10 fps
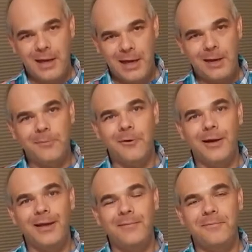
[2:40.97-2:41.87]
I'm
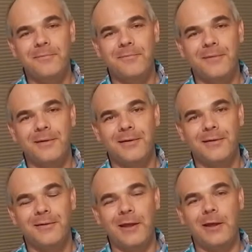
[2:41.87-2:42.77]
Ray.
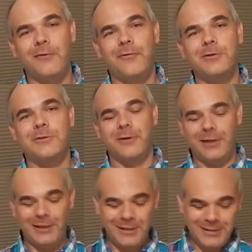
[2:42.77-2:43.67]
Thank you for
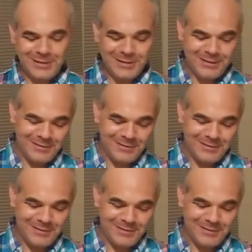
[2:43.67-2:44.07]
joining us.